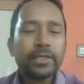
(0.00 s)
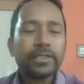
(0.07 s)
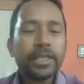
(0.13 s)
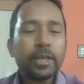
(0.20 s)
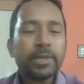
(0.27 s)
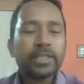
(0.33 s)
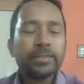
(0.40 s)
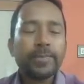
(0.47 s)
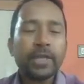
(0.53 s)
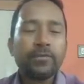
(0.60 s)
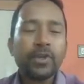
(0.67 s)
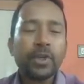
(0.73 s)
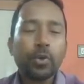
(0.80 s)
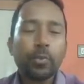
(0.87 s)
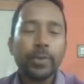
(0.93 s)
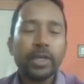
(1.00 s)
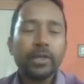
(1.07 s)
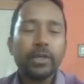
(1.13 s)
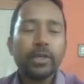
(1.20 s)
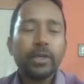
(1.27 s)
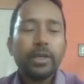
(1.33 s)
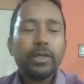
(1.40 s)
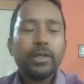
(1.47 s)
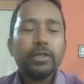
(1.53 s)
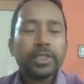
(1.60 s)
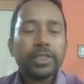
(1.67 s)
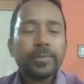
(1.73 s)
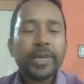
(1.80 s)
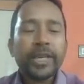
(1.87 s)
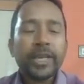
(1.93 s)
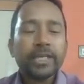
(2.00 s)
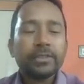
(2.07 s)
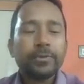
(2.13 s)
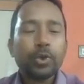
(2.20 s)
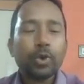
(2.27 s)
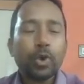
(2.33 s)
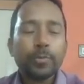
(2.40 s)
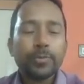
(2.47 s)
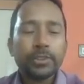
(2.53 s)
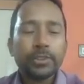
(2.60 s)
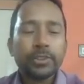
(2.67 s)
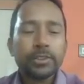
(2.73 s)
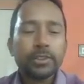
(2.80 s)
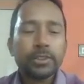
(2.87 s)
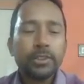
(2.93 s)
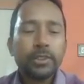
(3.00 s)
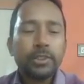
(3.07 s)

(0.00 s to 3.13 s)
Save As pane will open. So this pane has few options.